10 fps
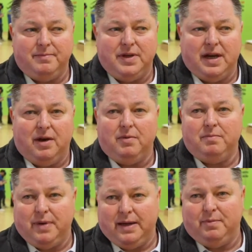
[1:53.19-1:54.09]
you know,
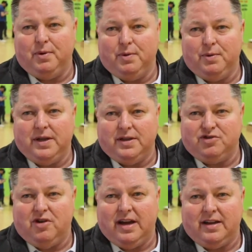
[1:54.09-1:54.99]
people in the
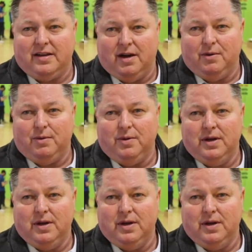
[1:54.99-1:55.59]
trade know